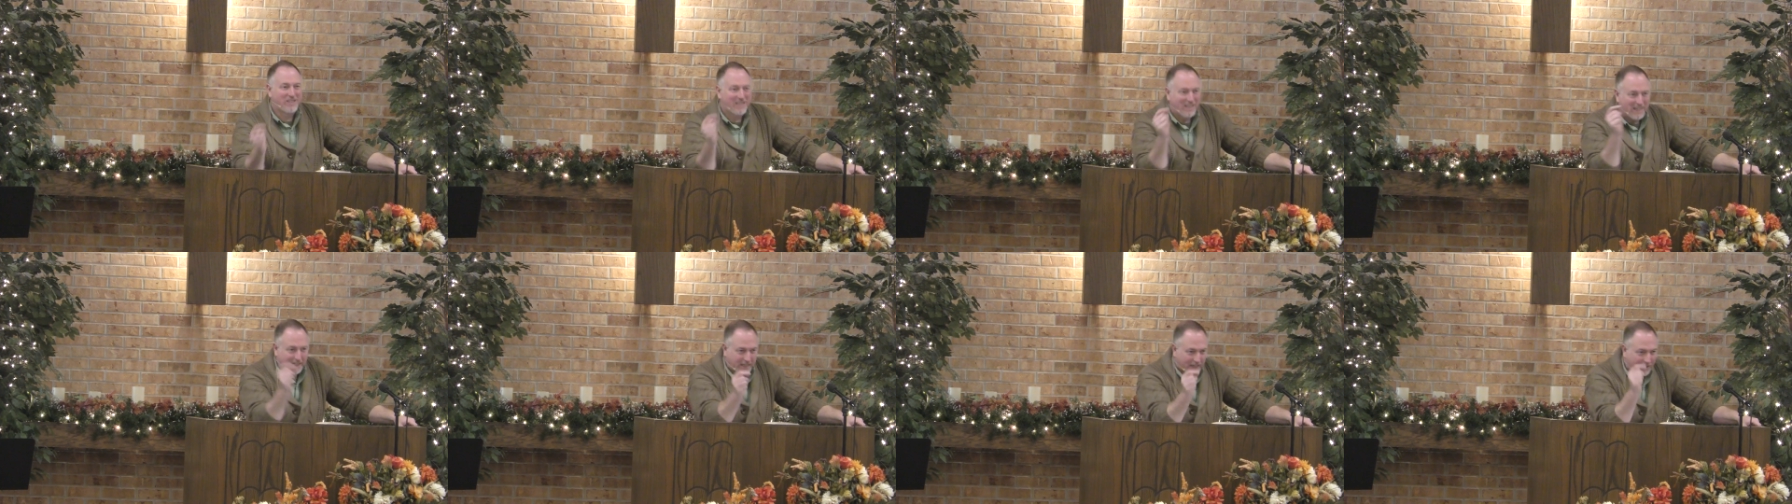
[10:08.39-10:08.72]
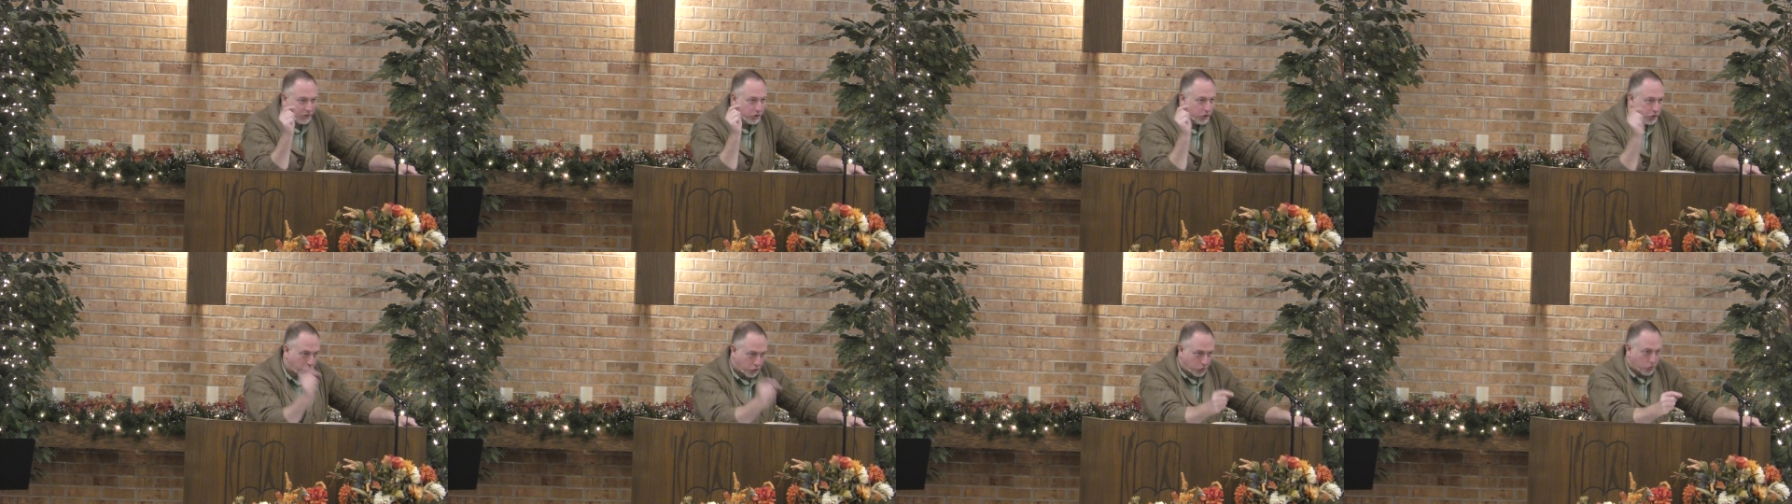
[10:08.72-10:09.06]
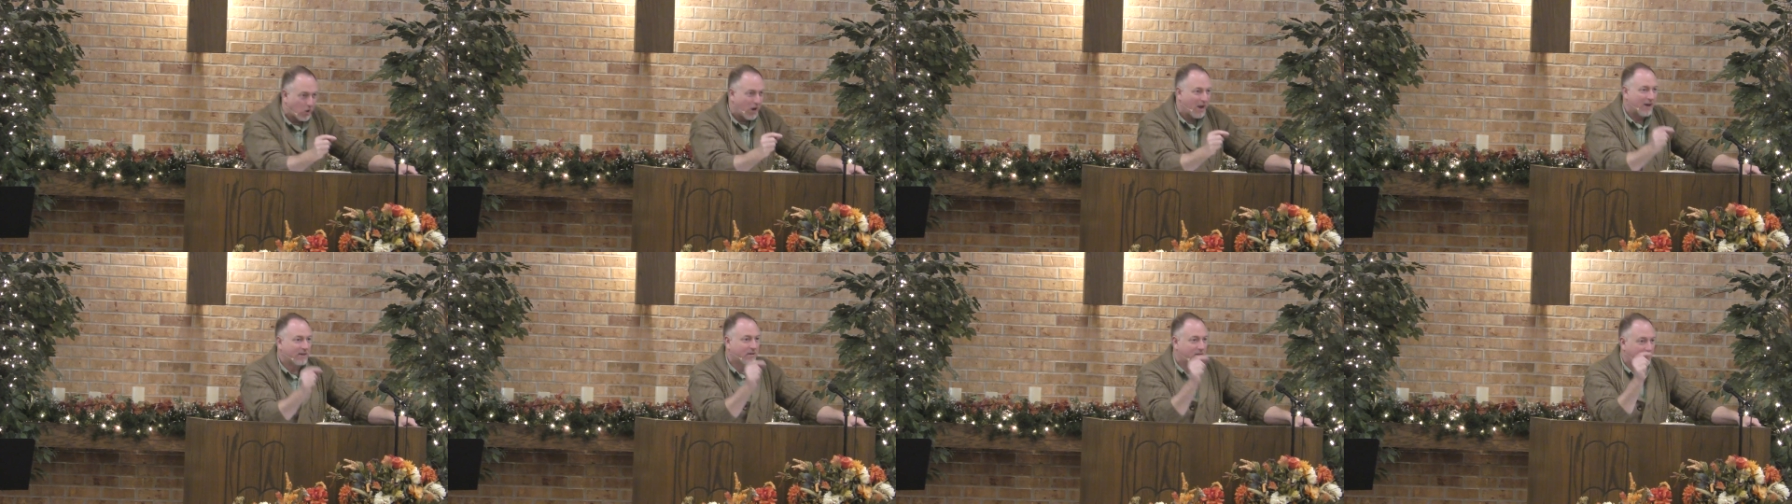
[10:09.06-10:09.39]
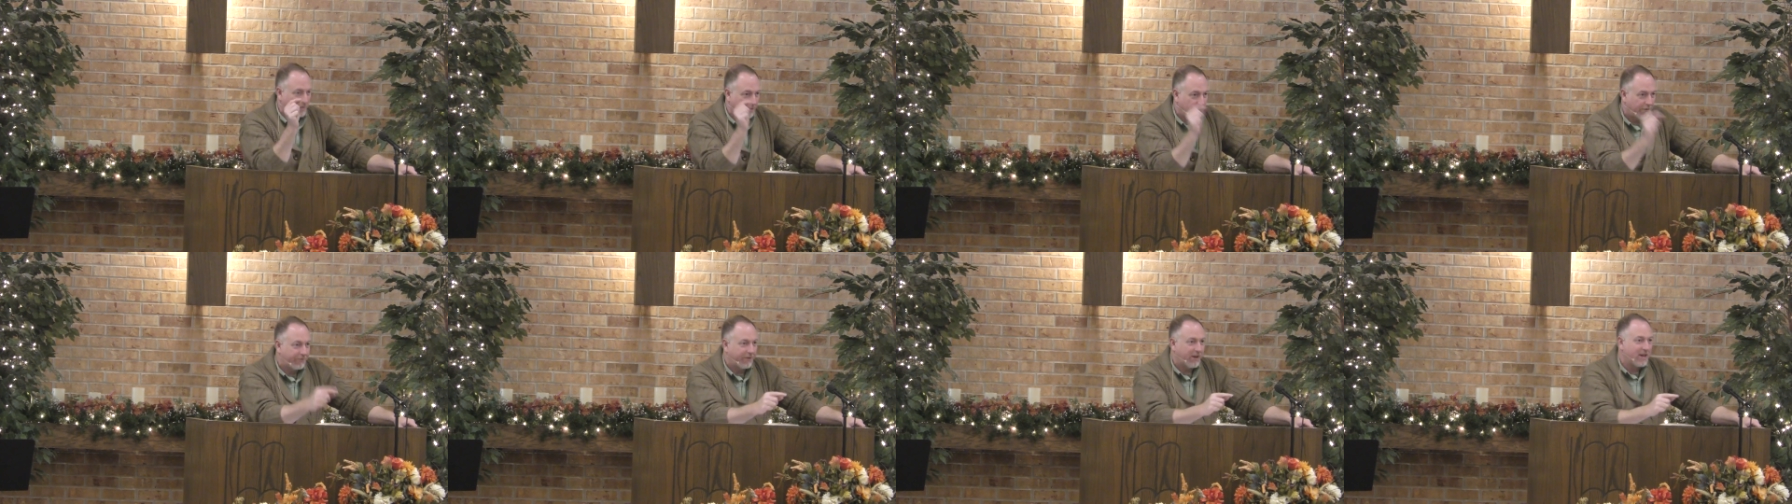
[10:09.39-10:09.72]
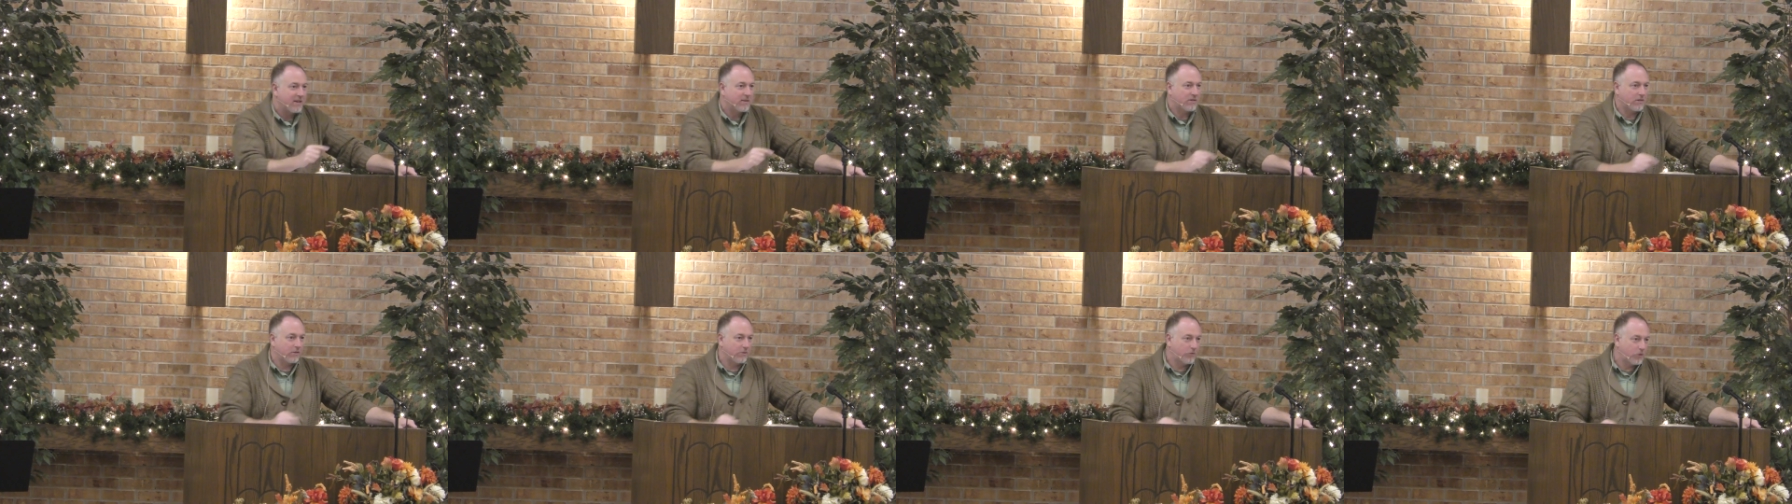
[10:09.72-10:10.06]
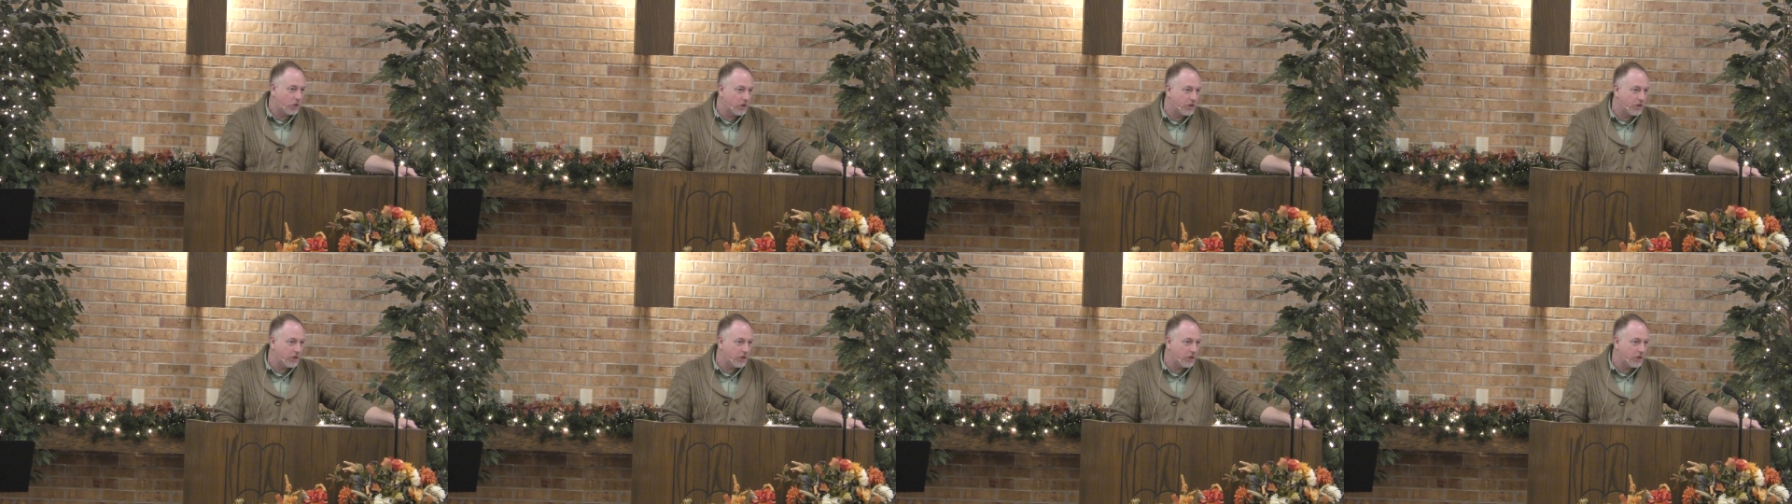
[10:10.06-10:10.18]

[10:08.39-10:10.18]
deconstruct the faith of